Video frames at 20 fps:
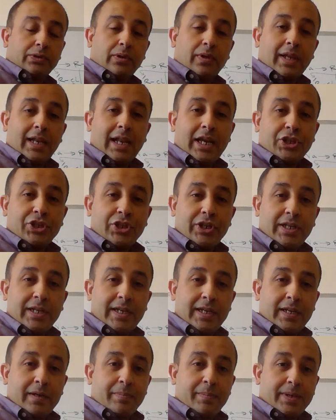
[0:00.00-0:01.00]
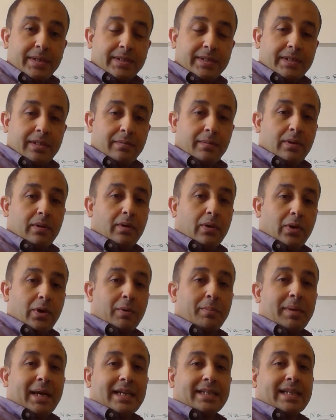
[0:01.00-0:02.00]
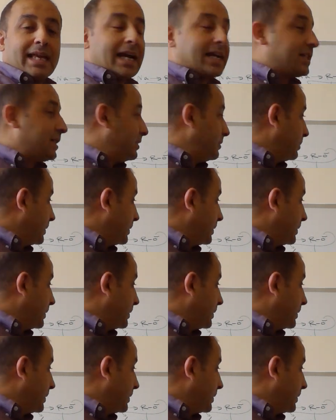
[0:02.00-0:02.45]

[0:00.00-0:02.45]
to the Lachelier principle or mass action